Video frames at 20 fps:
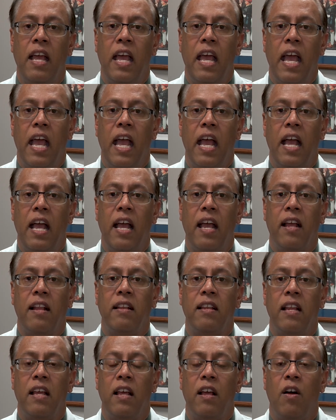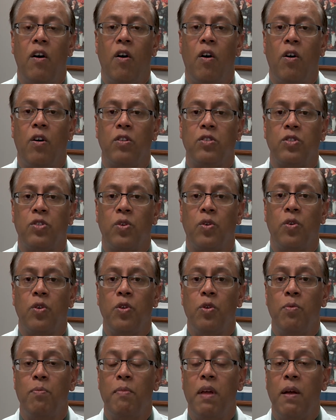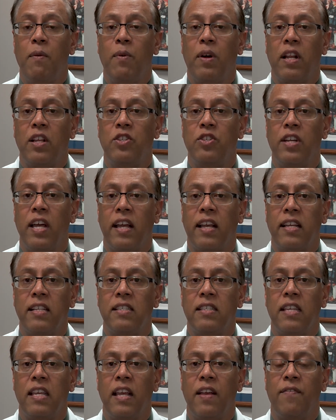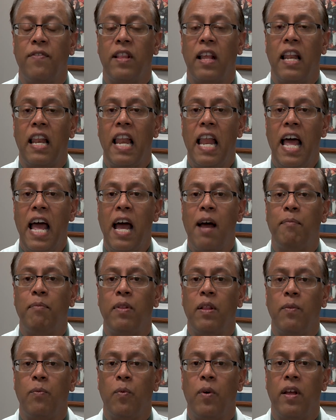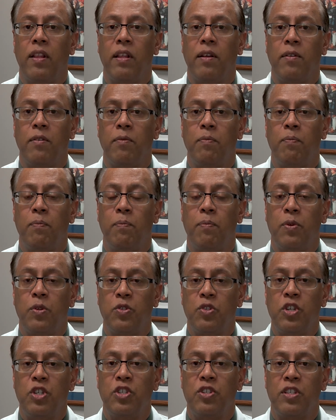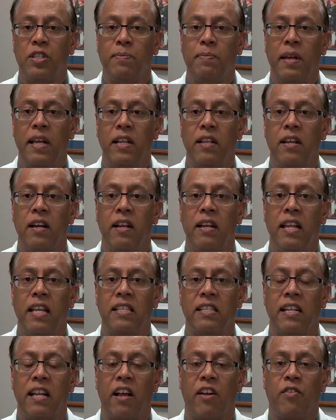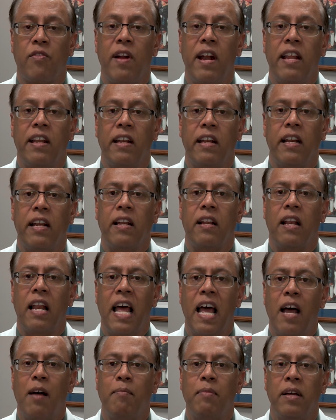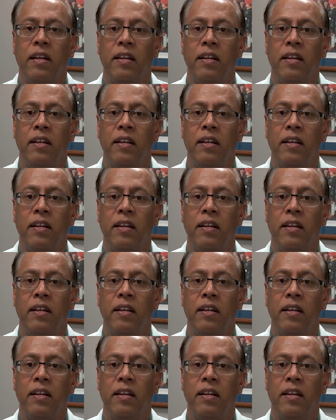And also you may want to check and see if the lab where the procedure is being done is an accredited lab.